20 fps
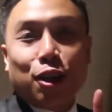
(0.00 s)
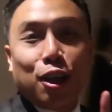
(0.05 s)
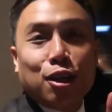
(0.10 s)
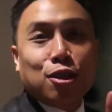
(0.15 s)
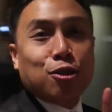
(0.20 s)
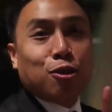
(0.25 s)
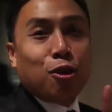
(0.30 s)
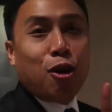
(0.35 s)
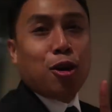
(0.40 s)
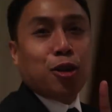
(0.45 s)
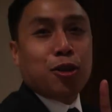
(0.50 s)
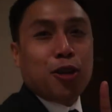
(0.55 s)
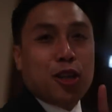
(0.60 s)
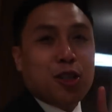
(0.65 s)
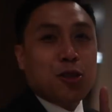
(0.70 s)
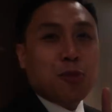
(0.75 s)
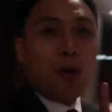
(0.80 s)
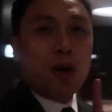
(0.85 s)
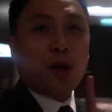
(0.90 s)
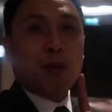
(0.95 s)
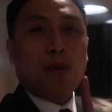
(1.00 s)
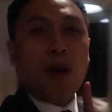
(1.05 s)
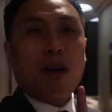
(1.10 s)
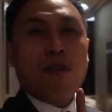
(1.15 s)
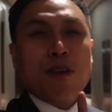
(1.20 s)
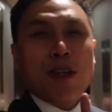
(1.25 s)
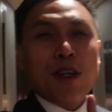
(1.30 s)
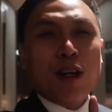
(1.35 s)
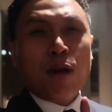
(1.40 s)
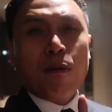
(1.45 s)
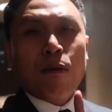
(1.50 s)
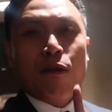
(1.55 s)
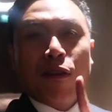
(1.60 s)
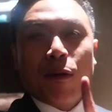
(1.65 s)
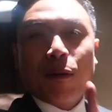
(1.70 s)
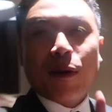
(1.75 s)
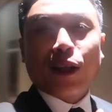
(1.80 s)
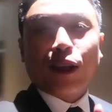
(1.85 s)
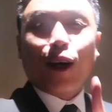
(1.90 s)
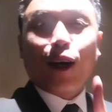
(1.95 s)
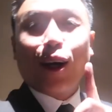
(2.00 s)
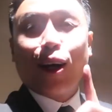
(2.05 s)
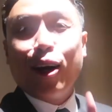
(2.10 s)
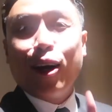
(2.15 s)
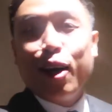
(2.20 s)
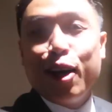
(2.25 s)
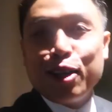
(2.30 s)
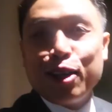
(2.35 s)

trade strong, trade smart. Marvin Germo from Qatar.